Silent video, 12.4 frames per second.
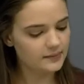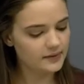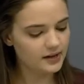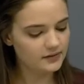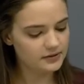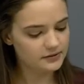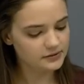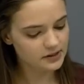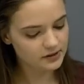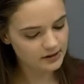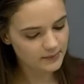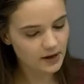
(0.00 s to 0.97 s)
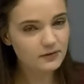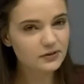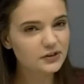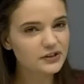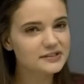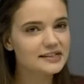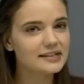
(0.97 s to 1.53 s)
If you turn them over, you
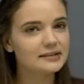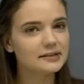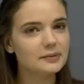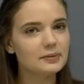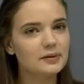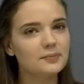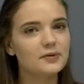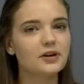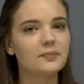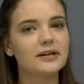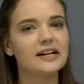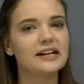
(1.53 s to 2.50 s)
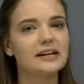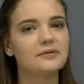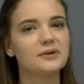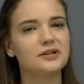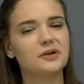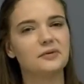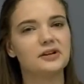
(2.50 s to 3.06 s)
can tell a little bit more, but again, we
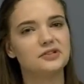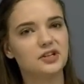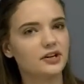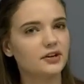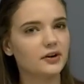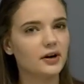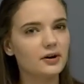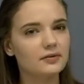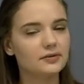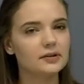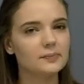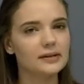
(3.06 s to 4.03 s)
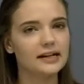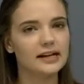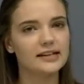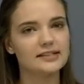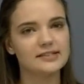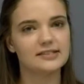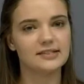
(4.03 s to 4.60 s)
don't want to turn her over
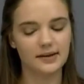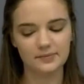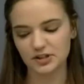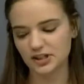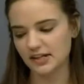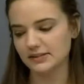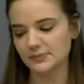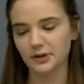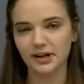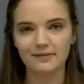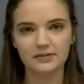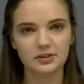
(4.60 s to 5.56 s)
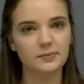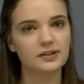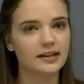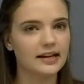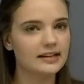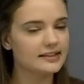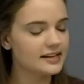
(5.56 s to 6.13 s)
because she is more comfortable
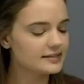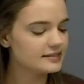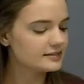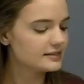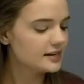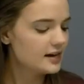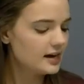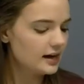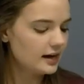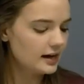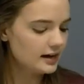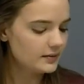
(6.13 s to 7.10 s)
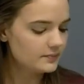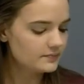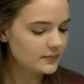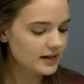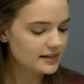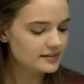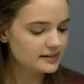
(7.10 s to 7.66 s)
like this.
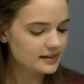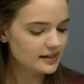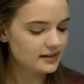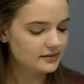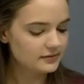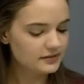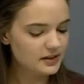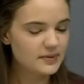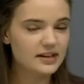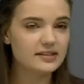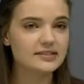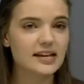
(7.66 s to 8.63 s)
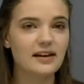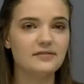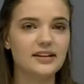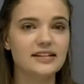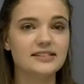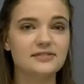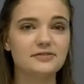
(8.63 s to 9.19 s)
But the females have
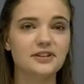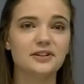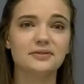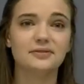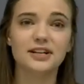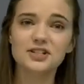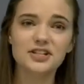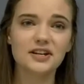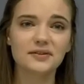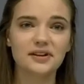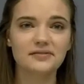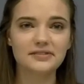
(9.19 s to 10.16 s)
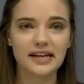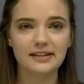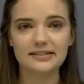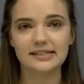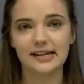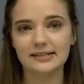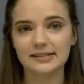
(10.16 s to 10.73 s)
a different ratio of tail
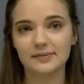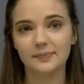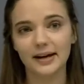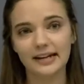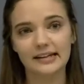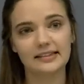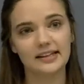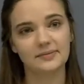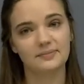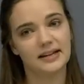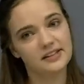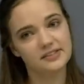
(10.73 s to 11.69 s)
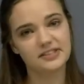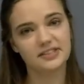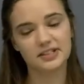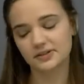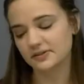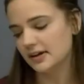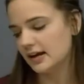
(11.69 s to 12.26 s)
size to body than males do.
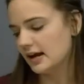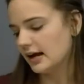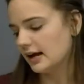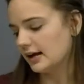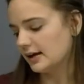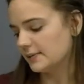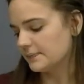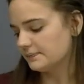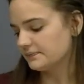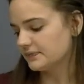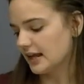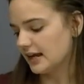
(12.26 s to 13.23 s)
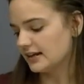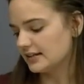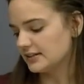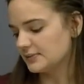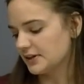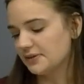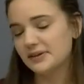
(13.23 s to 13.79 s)
It is
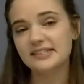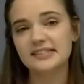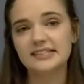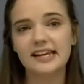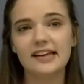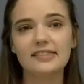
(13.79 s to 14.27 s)
one of the ways to tell.